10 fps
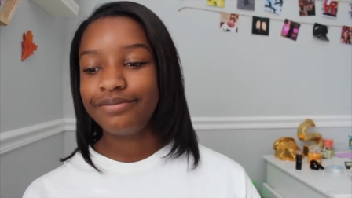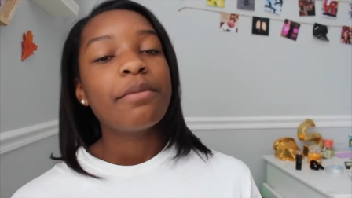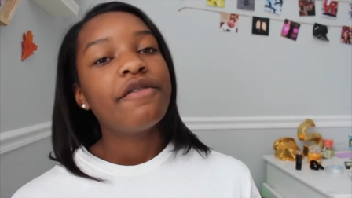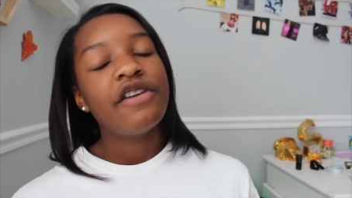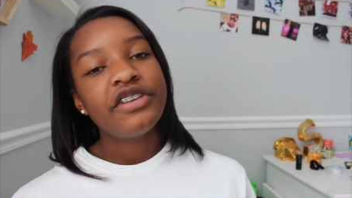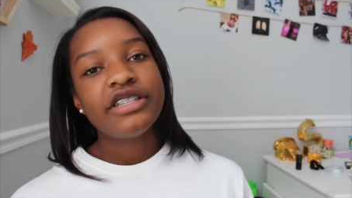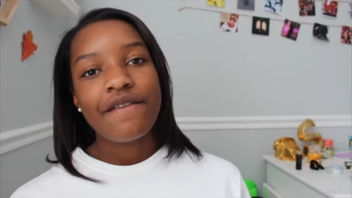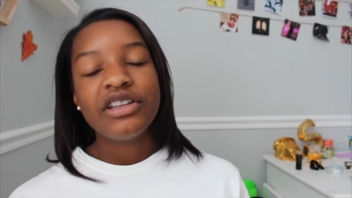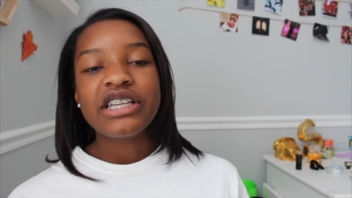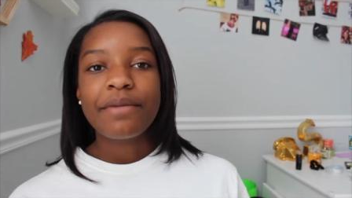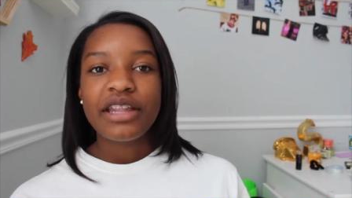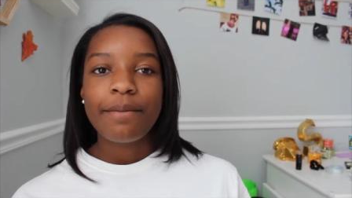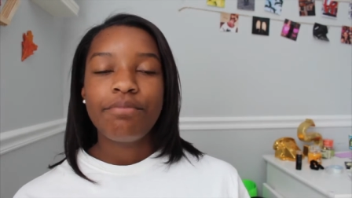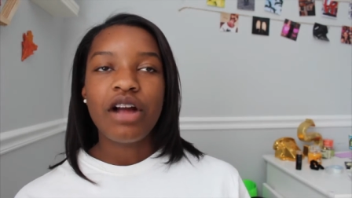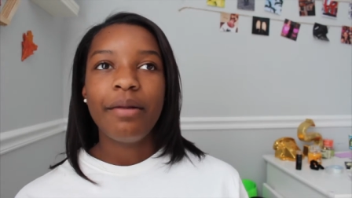Number 57 is something
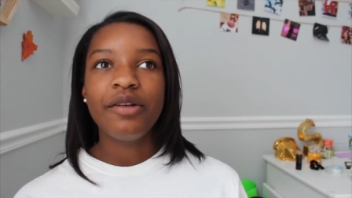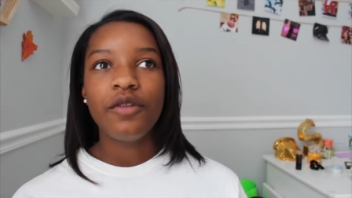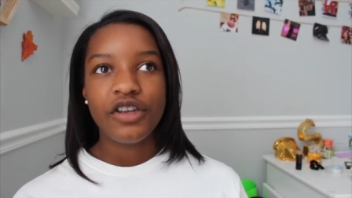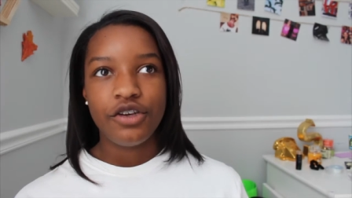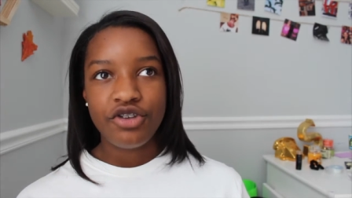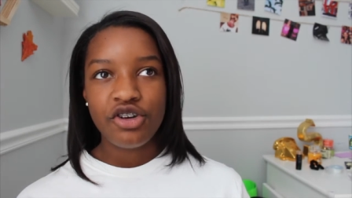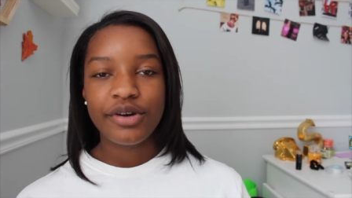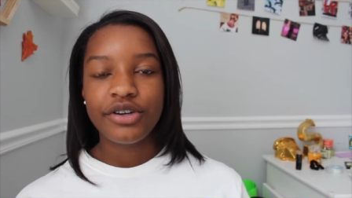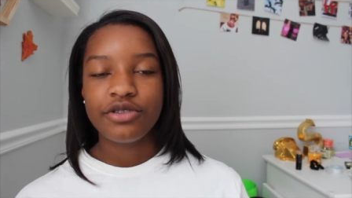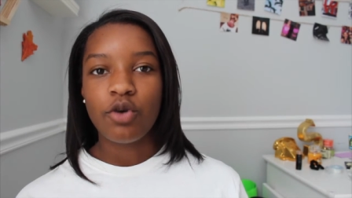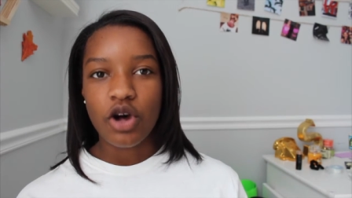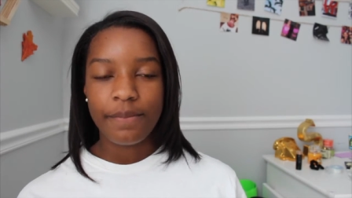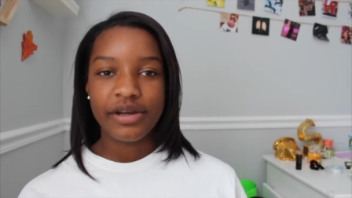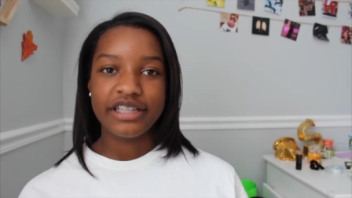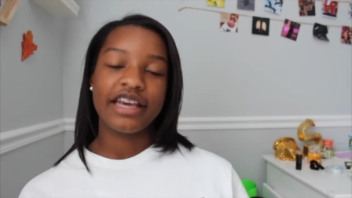that probably only YouTubers
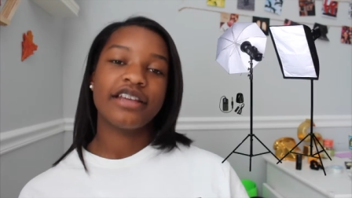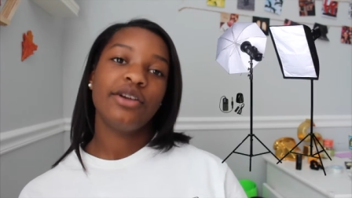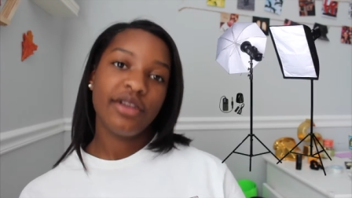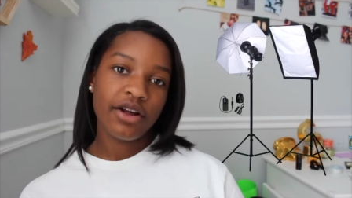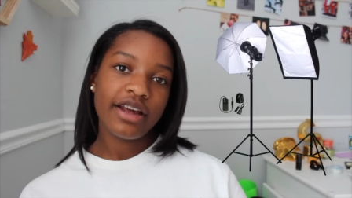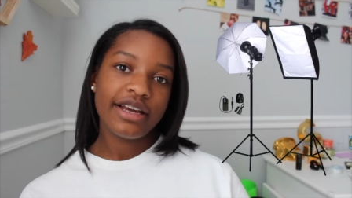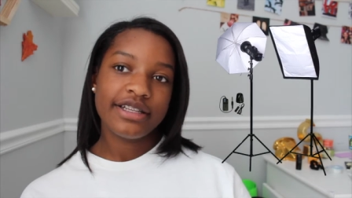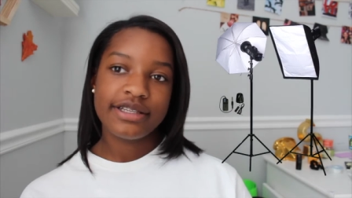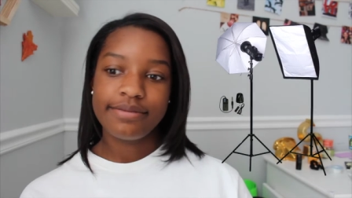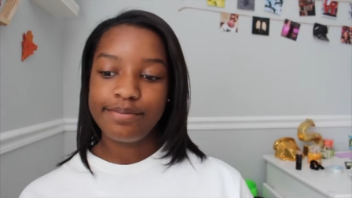want, but it's like studio lights,